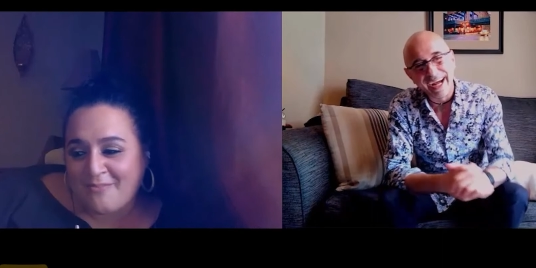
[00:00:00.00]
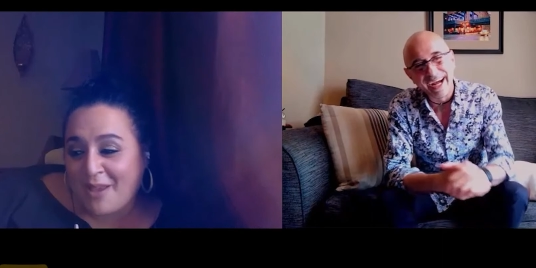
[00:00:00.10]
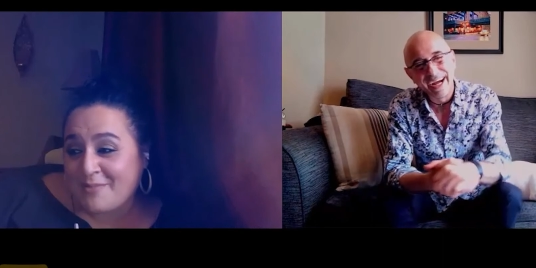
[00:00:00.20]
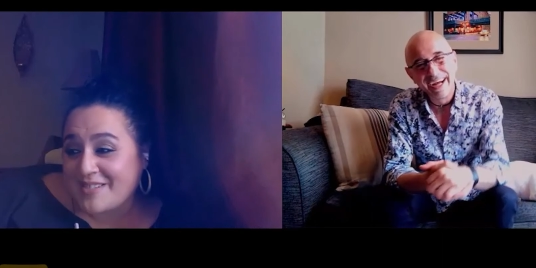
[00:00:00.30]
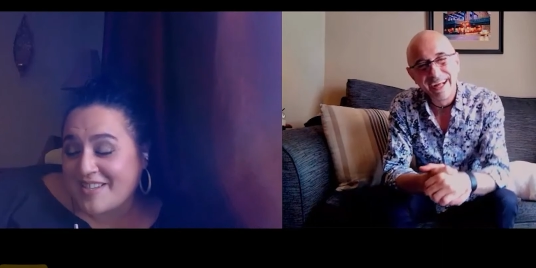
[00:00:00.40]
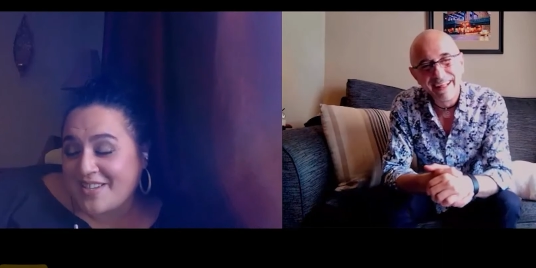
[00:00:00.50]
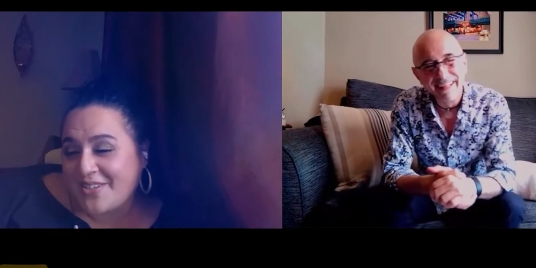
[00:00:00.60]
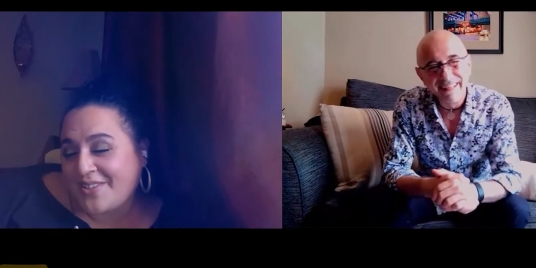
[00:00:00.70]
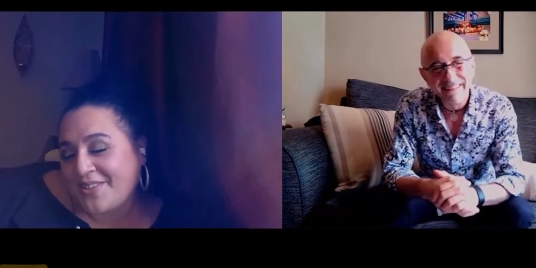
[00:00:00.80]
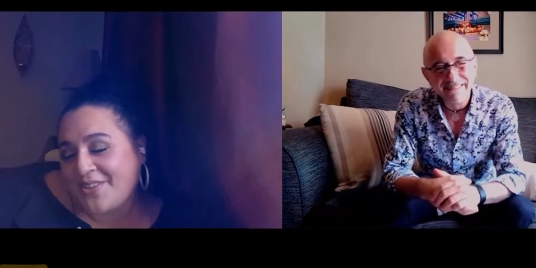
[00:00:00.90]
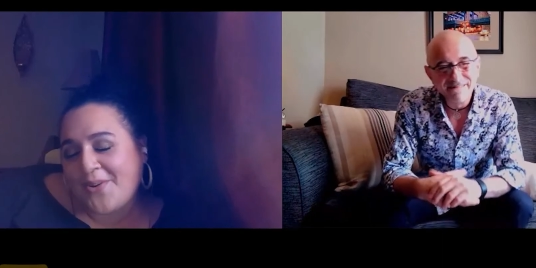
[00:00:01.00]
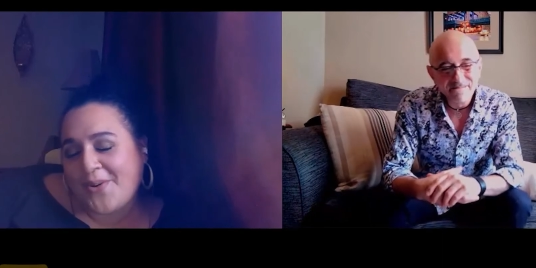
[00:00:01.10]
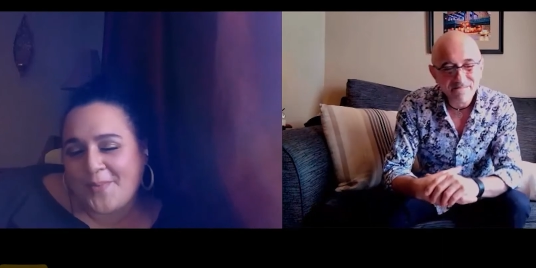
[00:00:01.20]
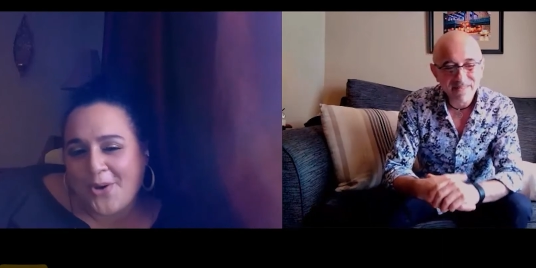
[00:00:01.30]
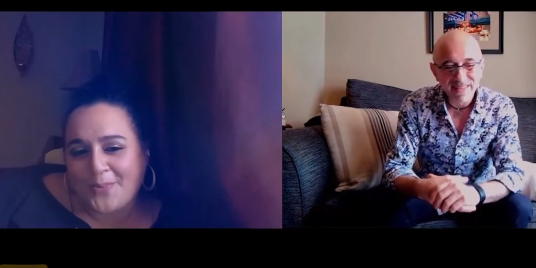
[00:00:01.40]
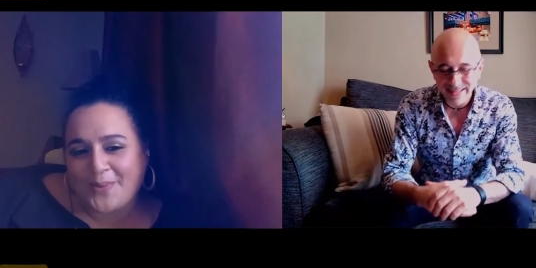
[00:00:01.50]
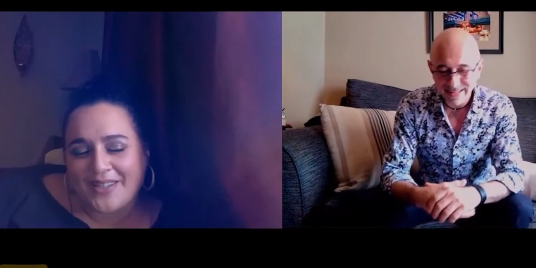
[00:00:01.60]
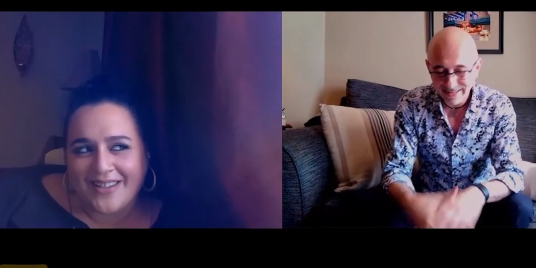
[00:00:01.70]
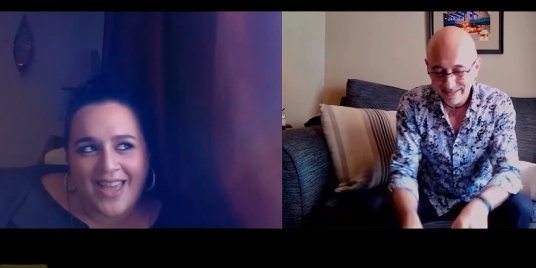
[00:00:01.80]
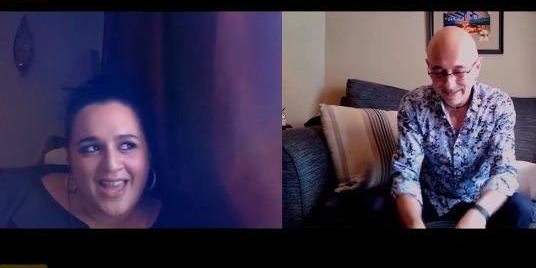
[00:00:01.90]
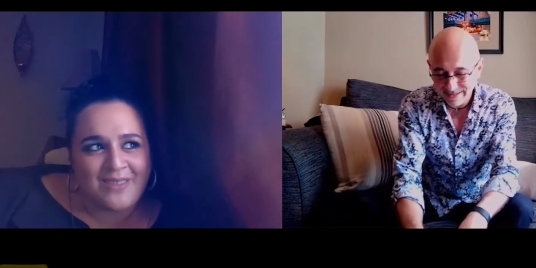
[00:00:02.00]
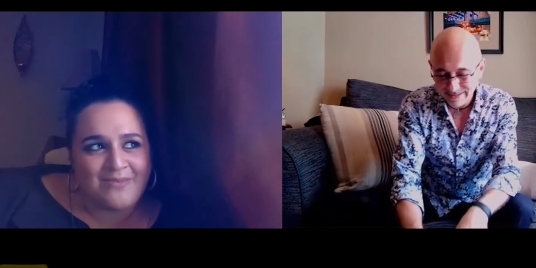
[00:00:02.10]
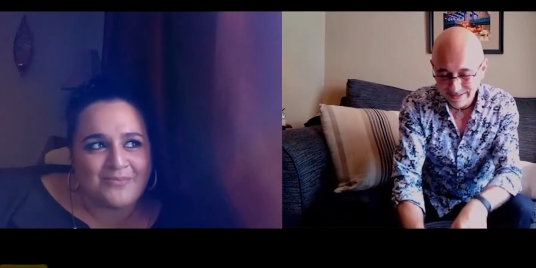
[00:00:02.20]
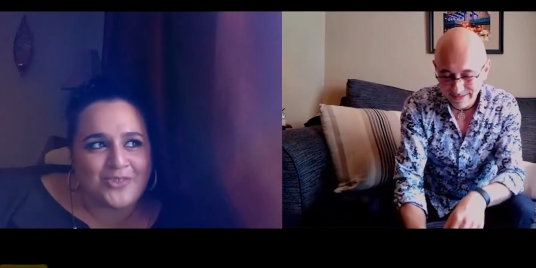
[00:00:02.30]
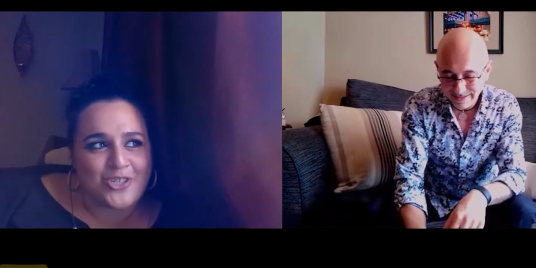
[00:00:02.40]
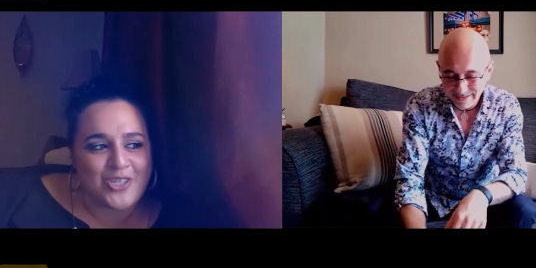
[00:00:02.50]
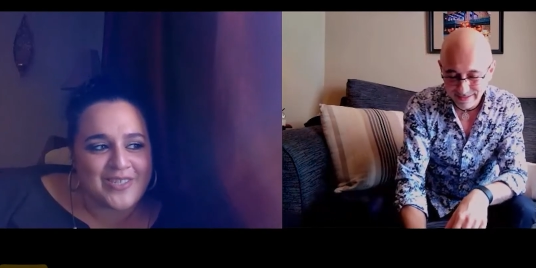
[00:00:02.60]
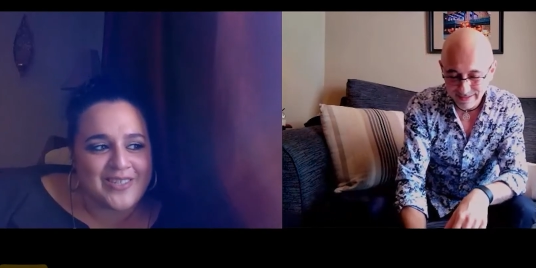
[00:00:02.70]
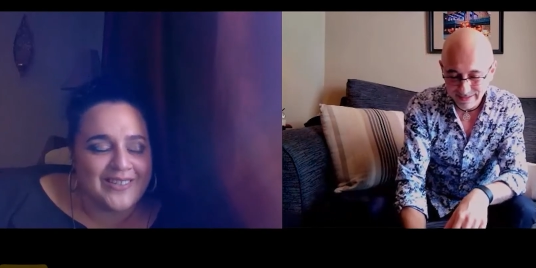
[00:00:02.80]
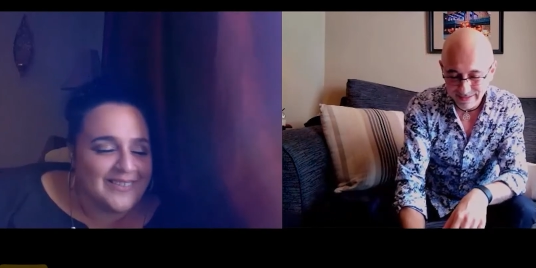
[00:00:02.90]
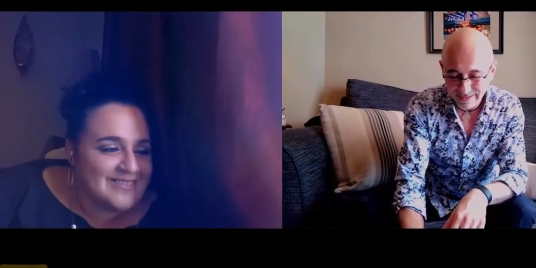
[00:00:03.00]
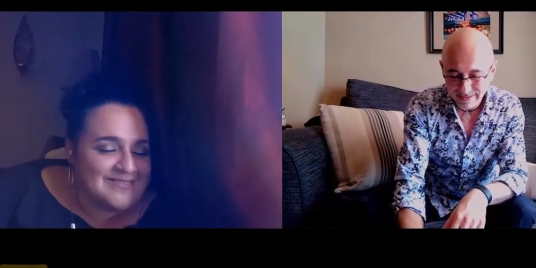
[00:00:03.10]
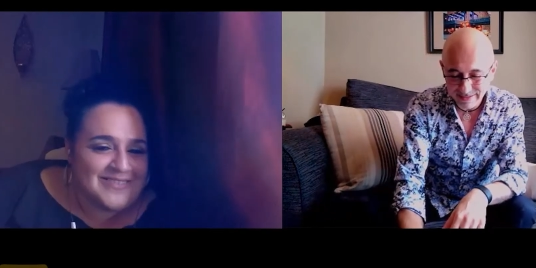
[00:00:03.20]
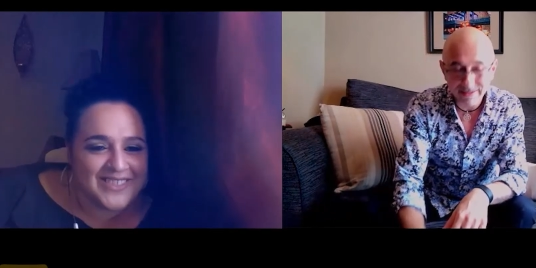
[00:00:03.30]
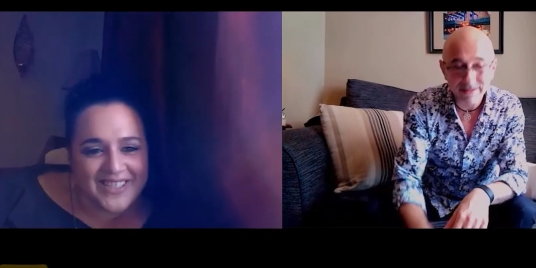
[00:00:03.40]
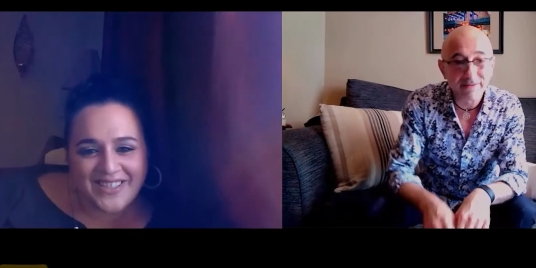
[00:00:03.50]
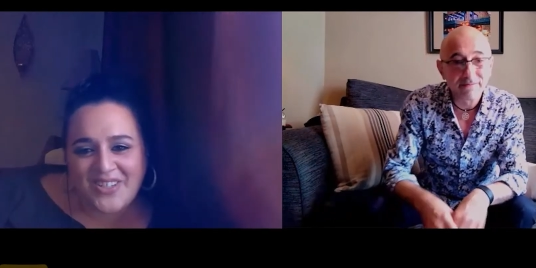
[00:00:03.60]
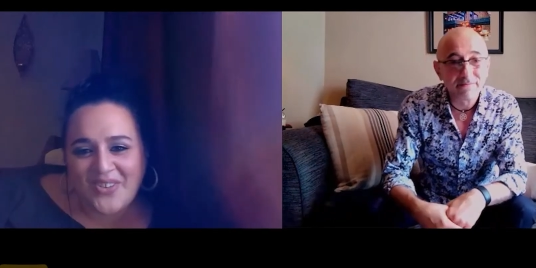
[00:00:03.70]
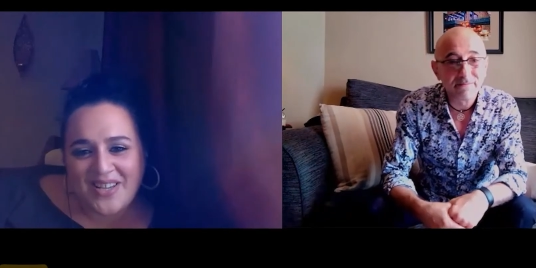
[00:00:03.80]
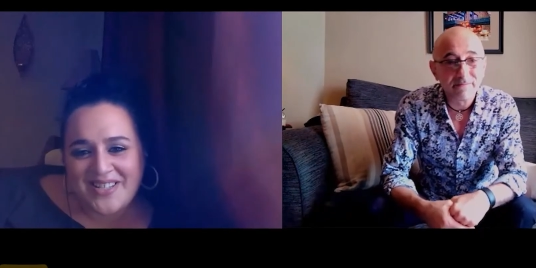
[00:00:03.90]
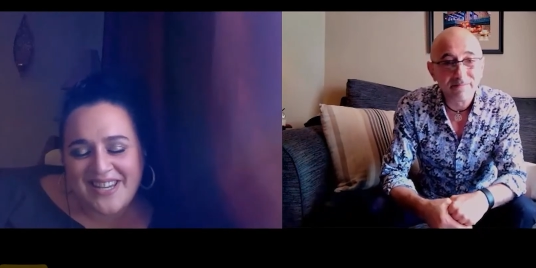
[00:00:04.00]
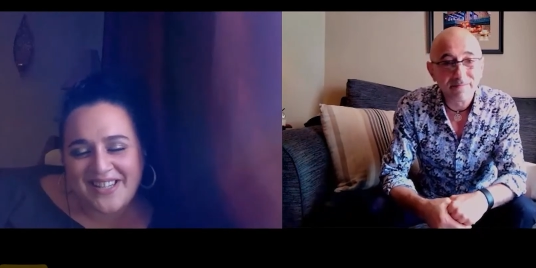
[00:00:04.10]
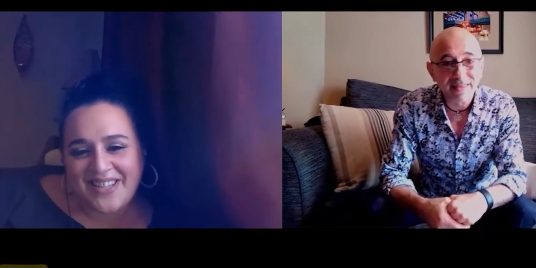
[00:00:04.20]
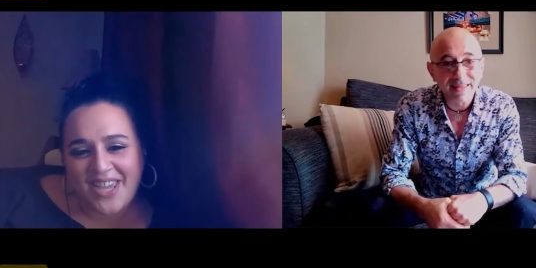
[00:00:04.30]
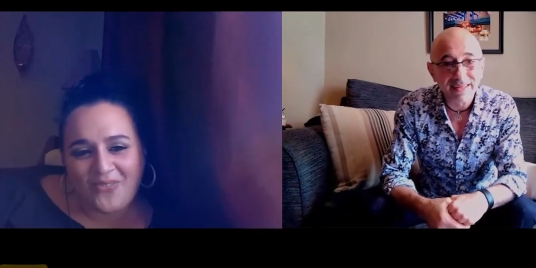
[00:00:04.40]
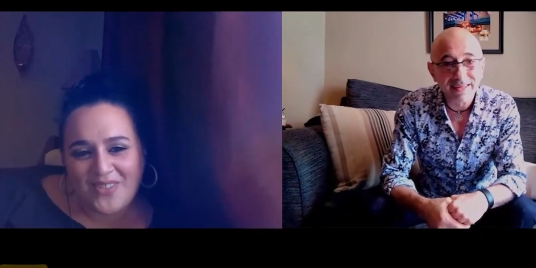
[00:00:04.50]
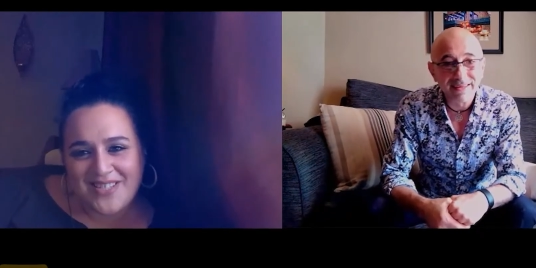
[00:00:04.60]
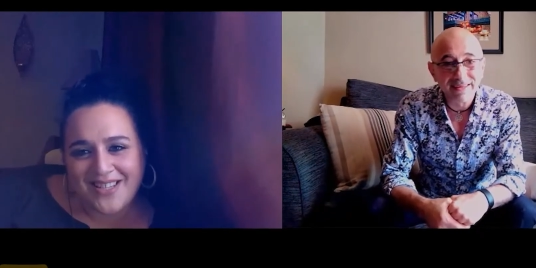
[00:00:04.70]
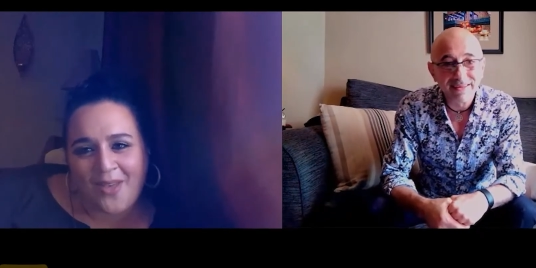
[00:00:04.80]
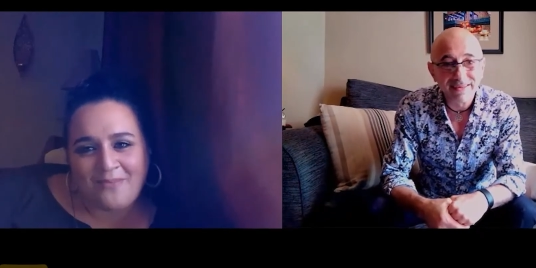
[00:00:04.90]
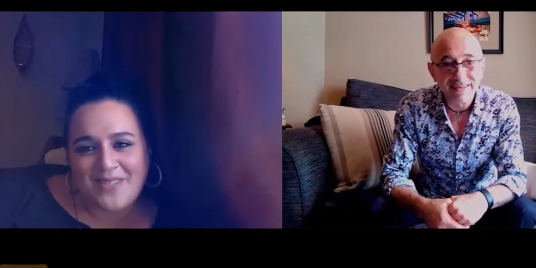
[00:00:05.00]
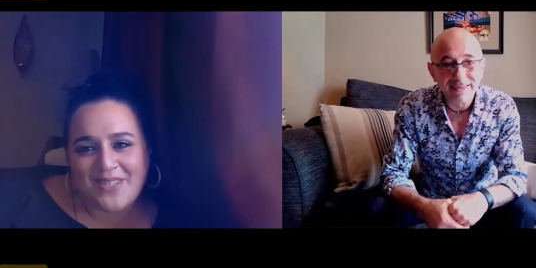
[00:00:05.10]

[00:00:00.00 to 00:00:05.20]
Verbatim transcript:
Speaker 1: I'm single. You know, I'm open. I'm just, you know, I take life as it comes, and